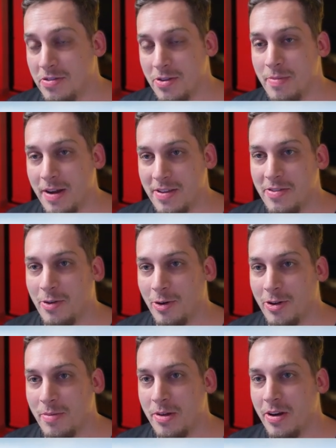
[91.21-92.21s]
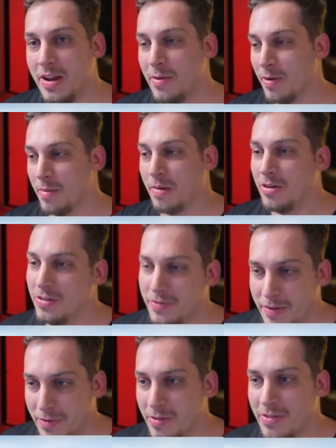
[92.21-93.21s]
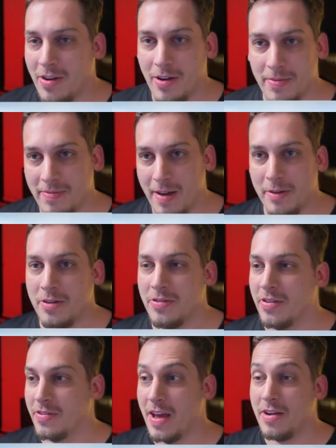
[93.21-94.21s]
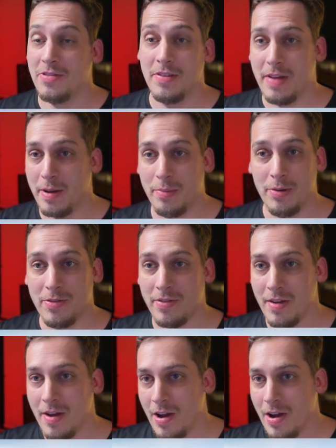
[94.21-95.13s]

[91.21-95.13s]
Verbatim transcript: to my Discord community where a bunch of different startup founders, designers, developers